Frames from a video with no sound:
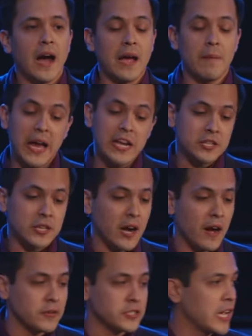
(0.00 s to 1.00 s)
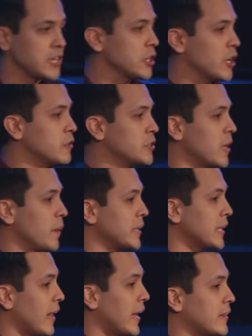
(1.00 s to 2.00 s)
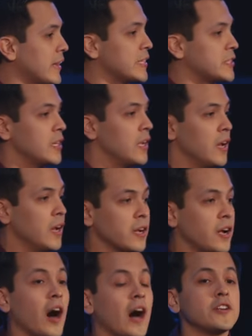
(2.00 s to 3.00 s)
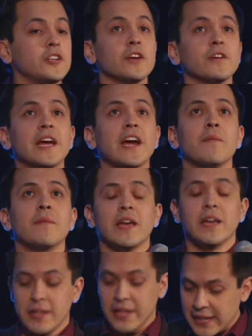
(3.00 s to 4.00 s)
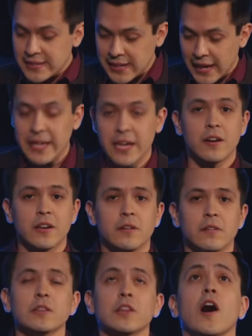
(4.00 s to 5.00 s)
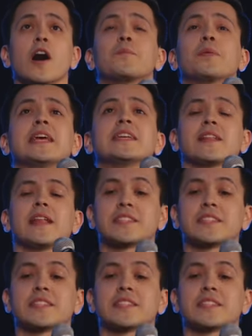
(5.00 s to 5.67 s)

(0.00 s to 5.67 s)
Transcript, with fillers: I imagine the conversation goes something like this. God, do you hear me? Yes, I hear you. Lord, please